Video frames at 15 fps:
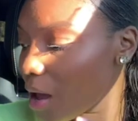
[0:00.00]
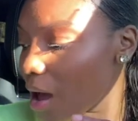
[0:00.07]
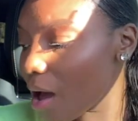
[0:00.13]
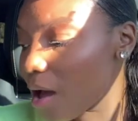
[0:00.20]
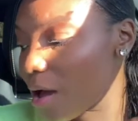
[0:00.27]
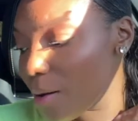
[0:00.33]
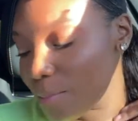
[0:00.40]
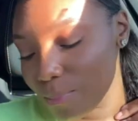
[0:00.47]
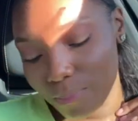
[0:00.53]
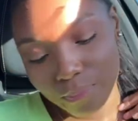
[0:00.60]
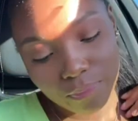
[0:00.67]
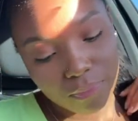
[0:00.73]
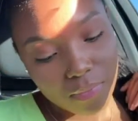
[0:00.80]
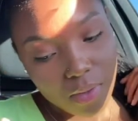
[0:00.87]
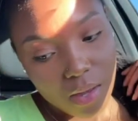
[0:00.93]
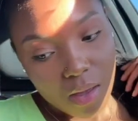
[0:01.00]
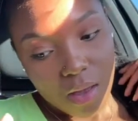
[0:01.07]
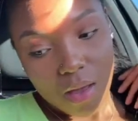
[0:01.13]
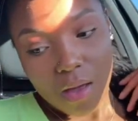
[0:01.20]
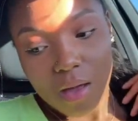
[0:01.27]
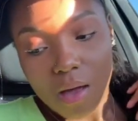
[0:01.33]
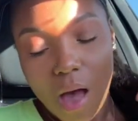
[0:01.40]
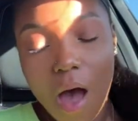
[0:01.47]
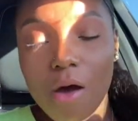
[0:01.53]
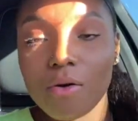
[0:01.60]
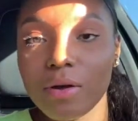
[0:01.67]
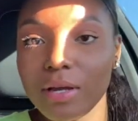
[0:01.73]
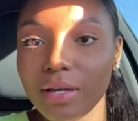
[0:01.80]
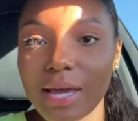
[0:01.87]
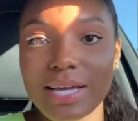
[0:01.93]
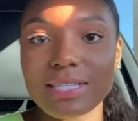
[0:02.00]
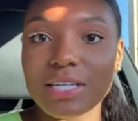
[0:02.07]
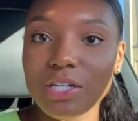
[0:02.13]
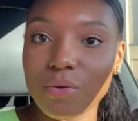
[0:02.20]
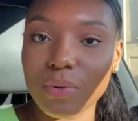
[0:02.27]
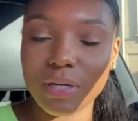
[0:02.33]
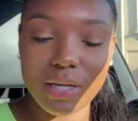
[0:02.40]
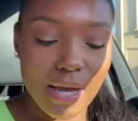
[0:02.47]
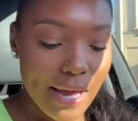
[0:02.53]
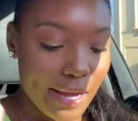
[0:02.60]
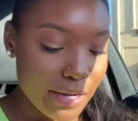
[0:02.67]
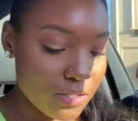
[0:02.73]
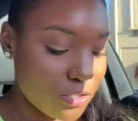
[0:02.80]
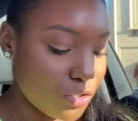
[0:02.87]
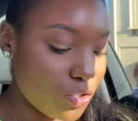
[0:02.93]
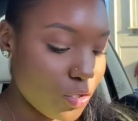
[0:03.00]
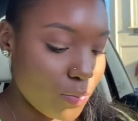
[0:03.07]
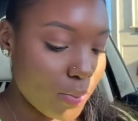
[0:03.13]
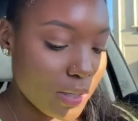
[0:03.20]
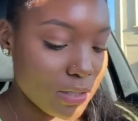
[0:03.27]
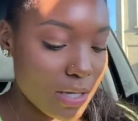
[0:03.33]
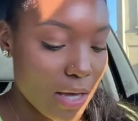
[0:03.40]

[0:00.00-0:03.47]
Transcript: In case anyone cares, the two books